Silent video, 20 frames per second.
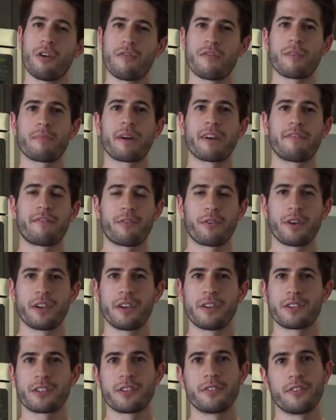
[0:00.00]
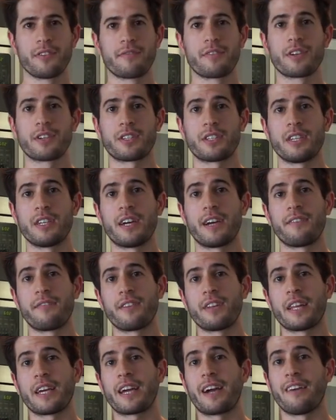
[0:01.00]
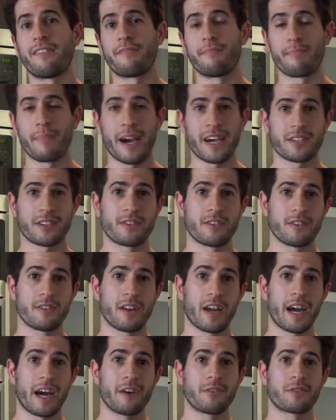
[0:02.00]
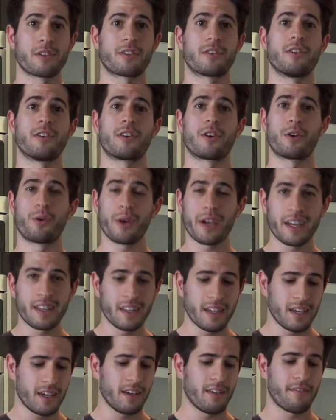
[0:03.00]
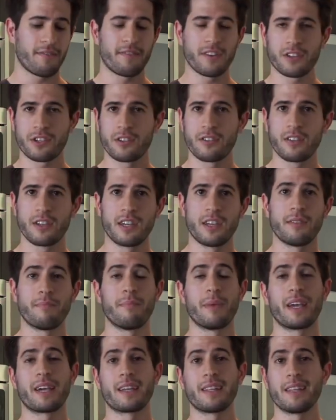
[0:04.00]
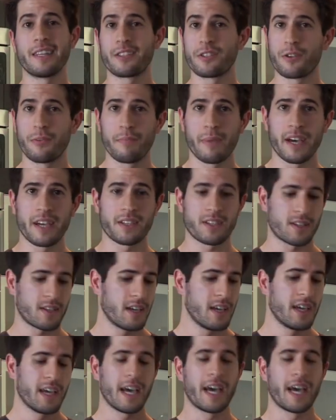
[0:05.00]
Over my 4 years at university, I feel like I've mastered how to cook quickly, efficiently, make little mess,